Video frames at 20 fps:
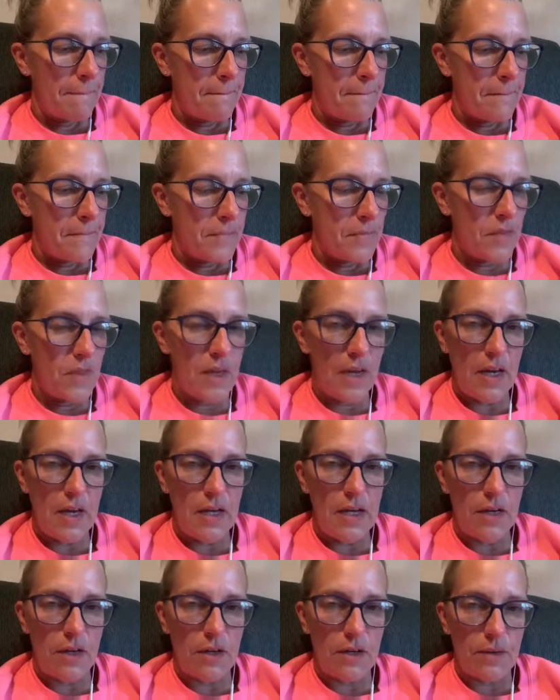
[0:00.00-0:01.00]
then I
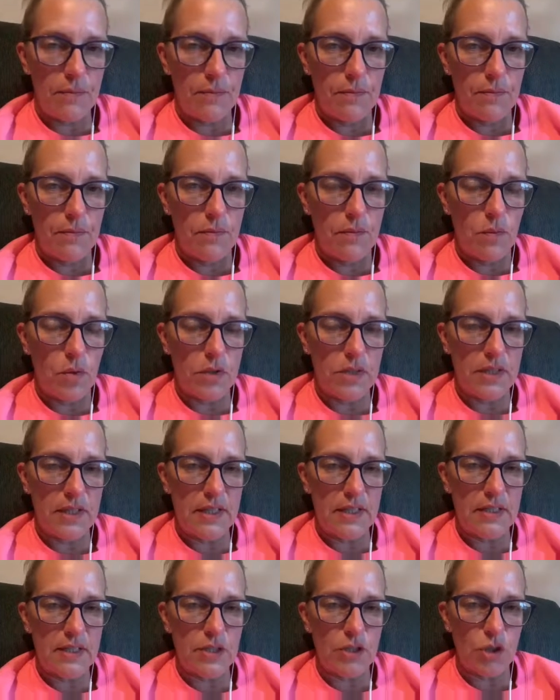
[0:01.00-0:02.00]
hear, well,
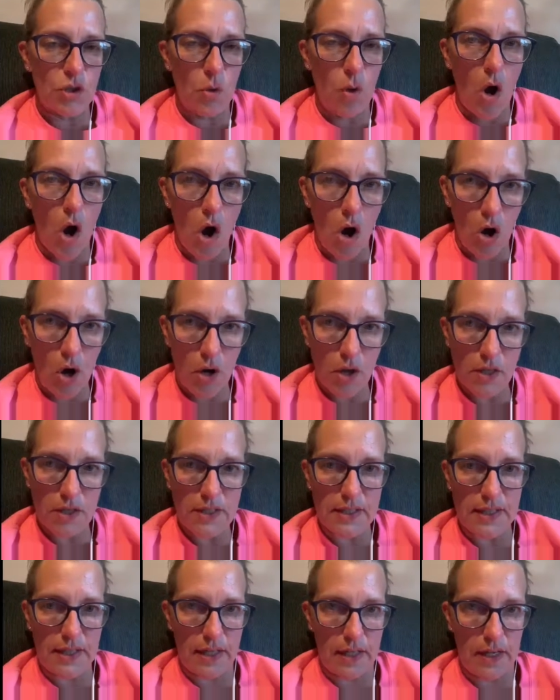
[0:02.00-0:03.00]
Denise, it's so hard to
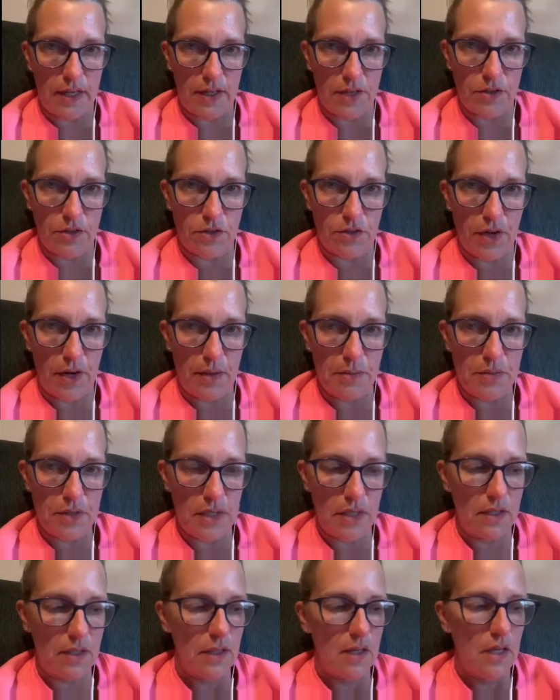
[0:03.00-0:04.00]
get 100 grams
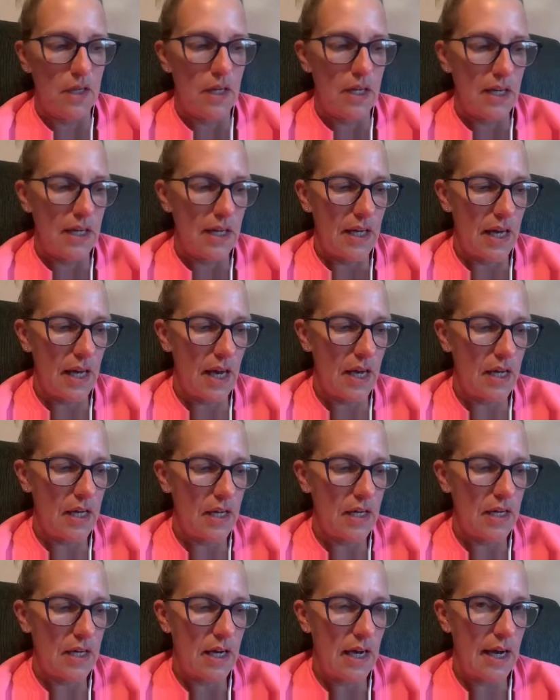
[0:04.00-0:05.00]
in. Okay,
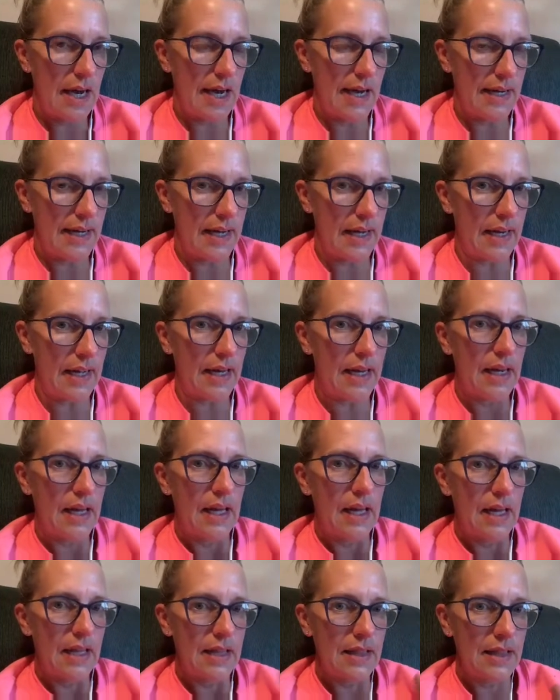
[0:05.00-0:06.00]
I get it.
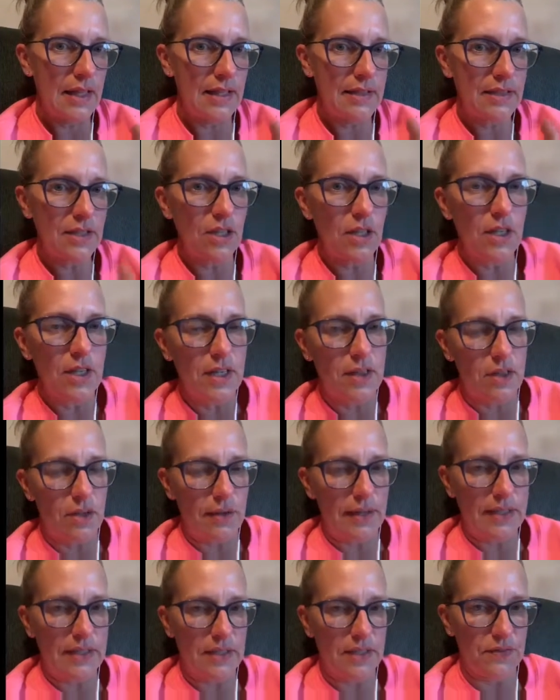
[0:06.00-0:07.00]
Let's look at the
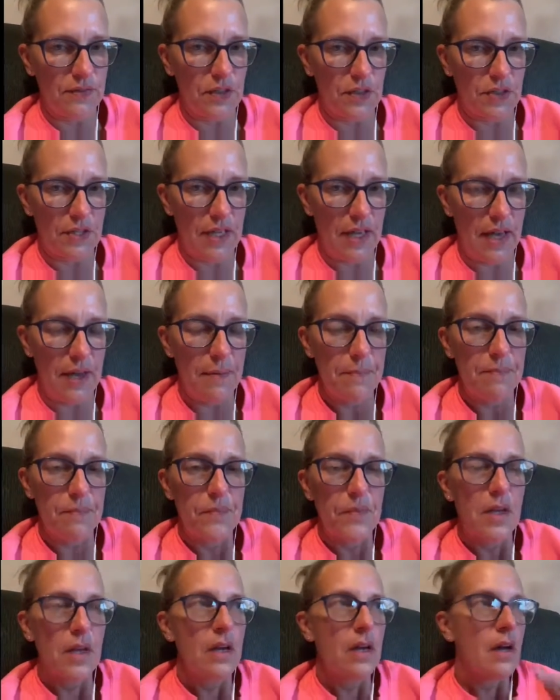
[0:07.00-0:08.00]
rest of your day.
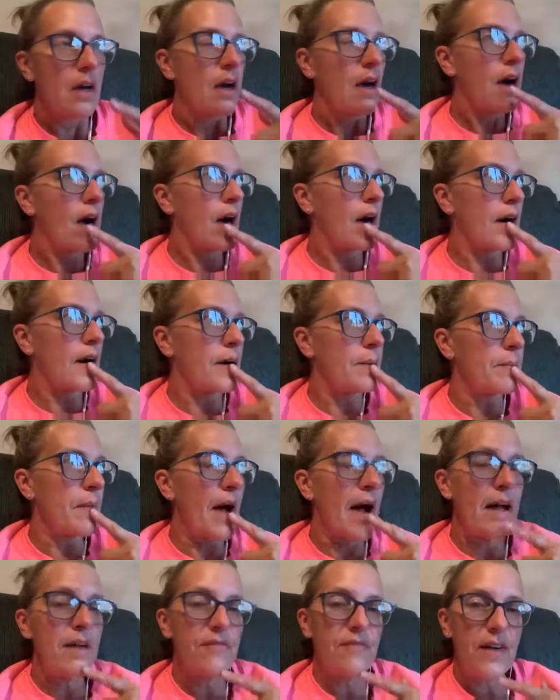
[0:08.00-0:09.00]

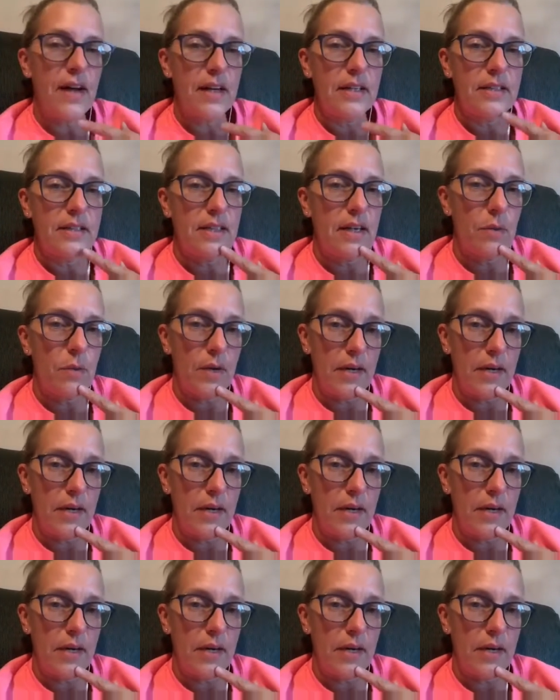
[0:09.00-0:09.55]
I find that when I